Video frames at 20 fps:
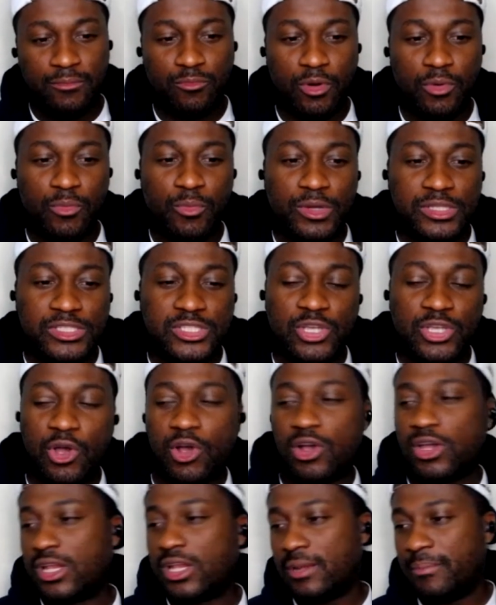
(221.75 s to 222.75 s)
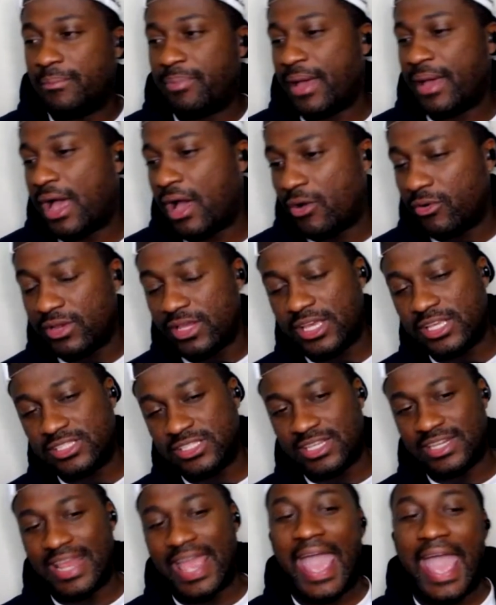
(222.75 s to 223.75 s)
what we're talking about is an
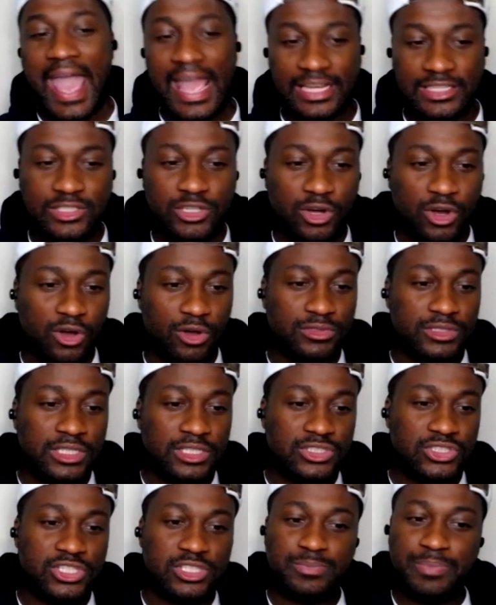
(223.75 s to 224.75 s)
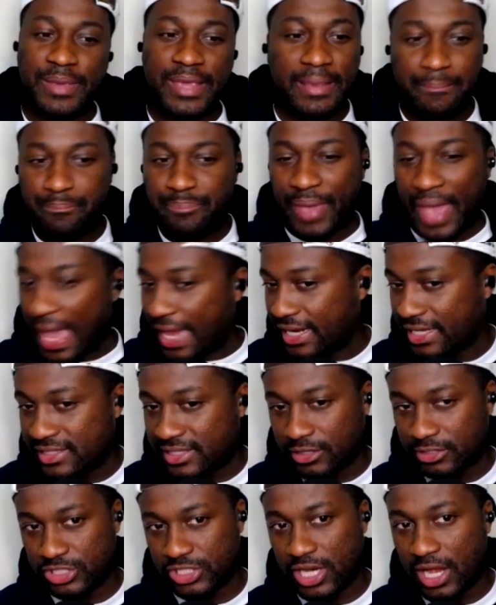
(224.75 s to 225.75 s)
adult just being bad at
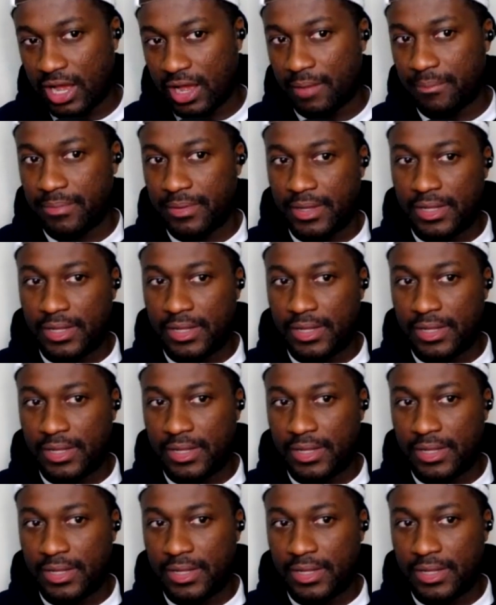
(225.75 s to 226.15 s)
their job.